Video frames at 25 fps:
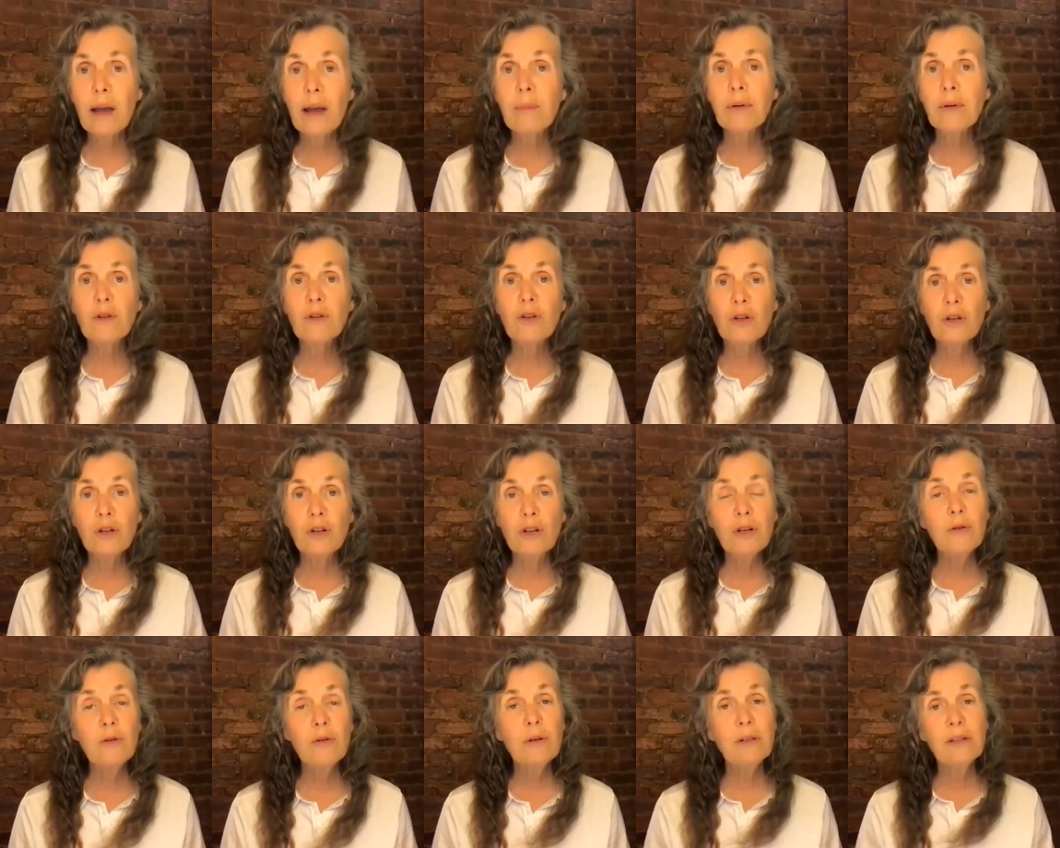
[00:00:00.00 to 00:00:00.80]
able to
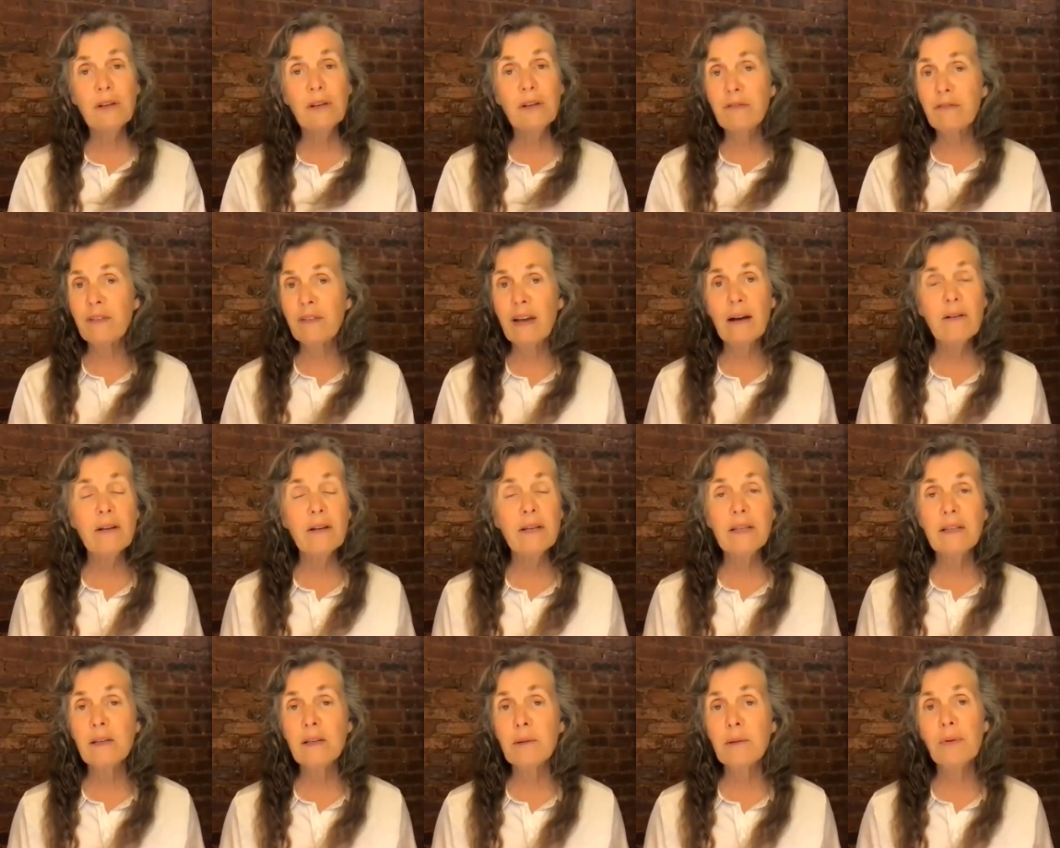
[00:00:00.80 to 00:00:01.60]
do it's a very
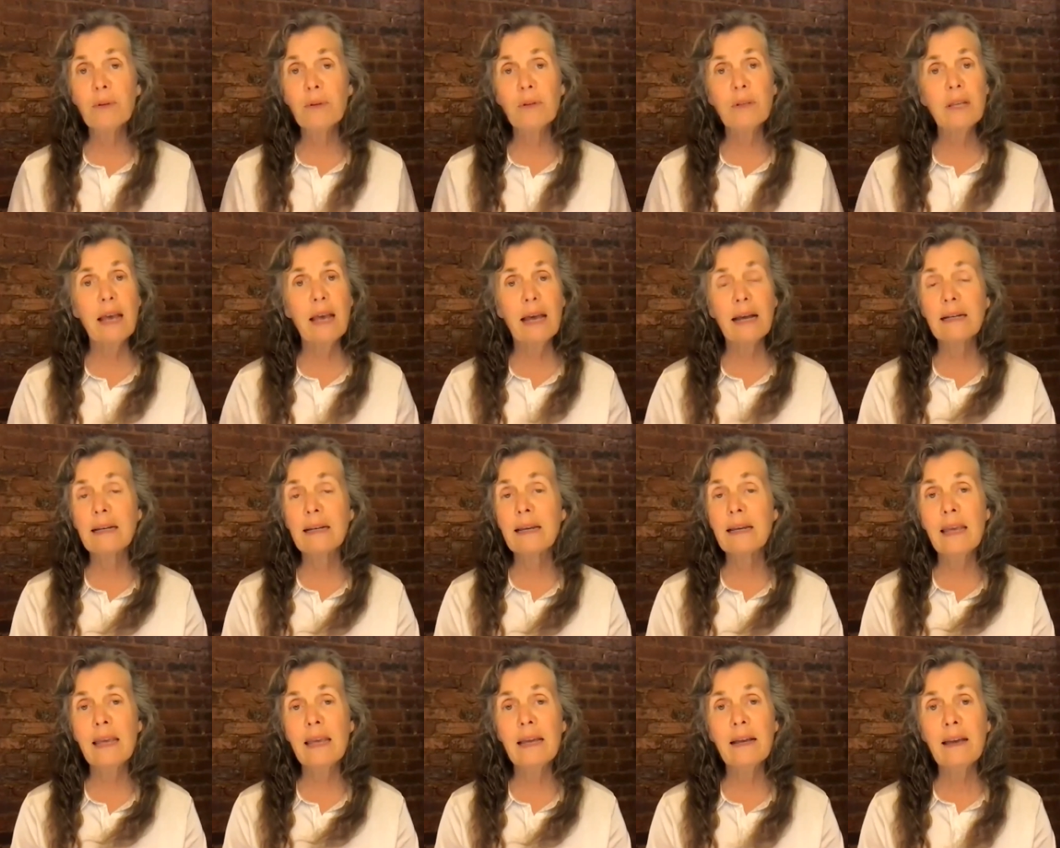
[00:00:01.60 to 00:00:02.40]
simple
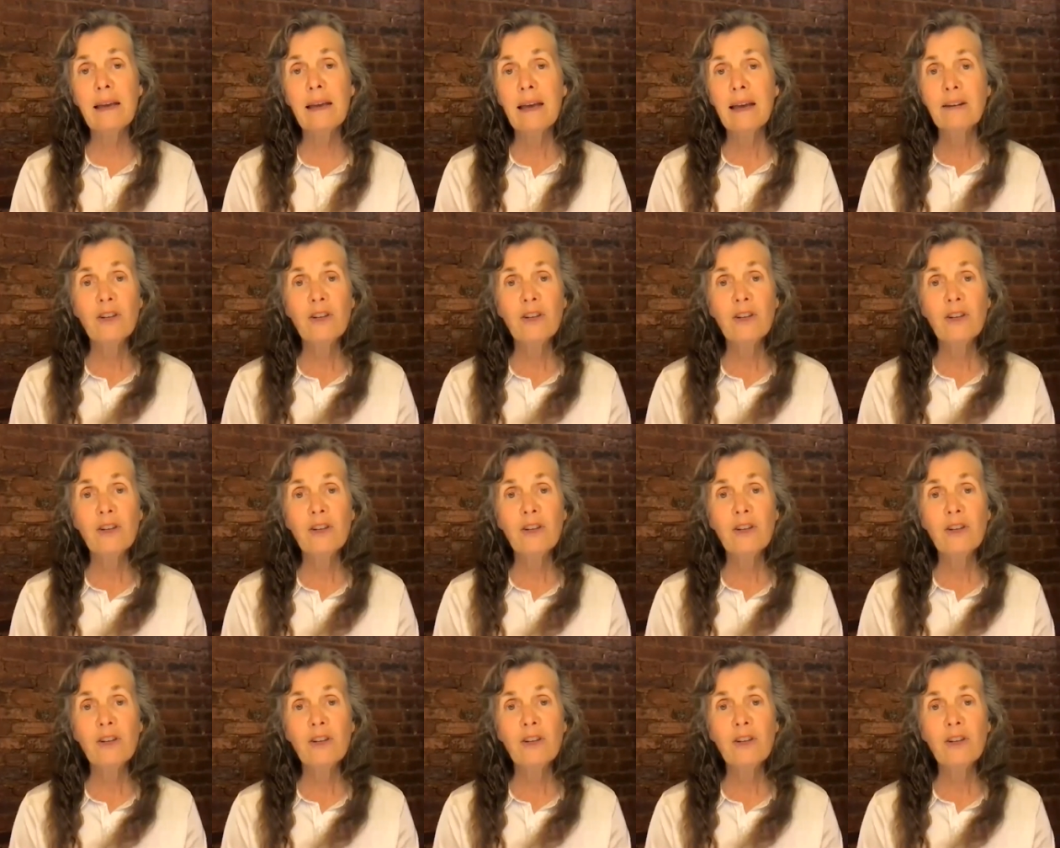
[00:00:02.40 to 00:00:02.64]
technique